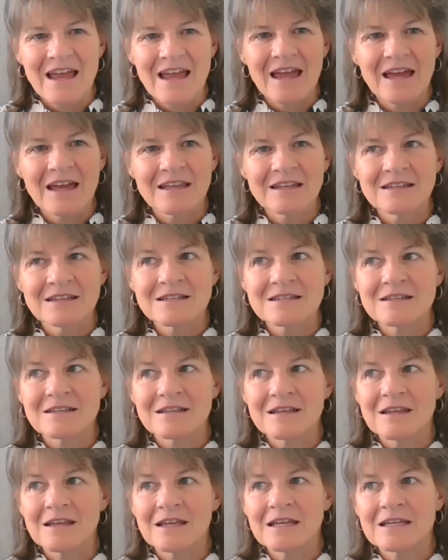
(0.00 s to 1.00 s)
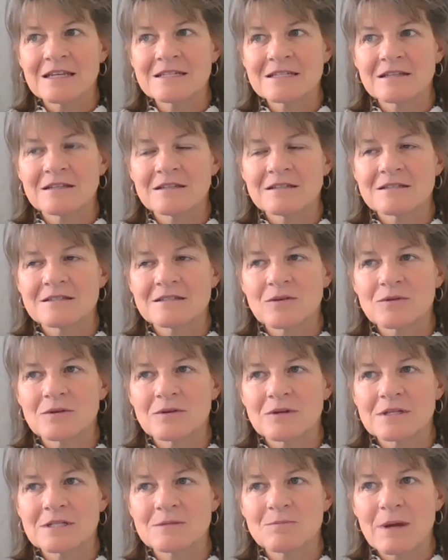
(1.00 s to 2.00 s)
and
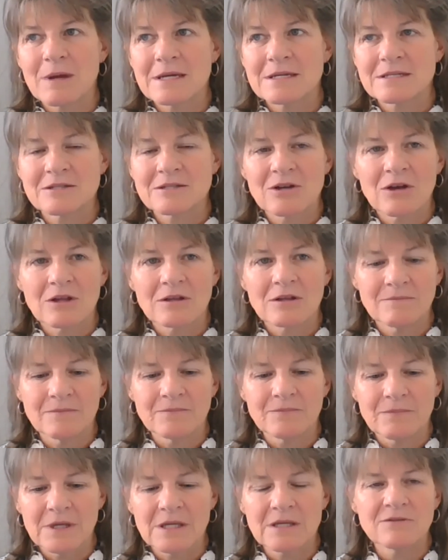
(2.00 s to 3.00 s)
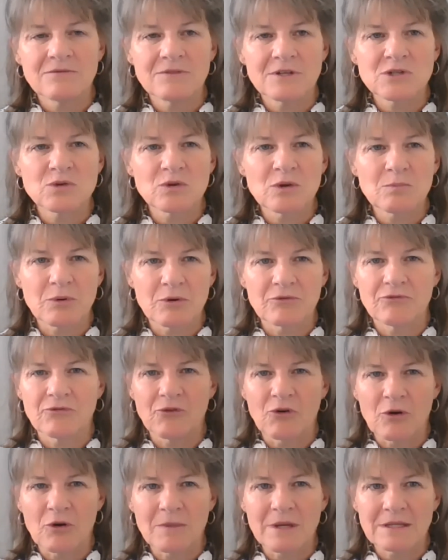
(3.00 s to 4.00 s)
it's based on individual
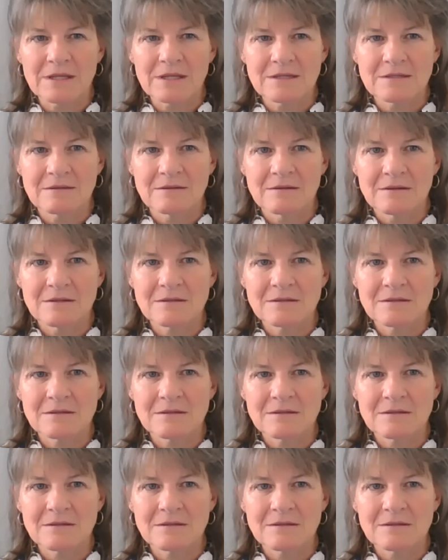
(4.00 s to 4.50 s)
performance.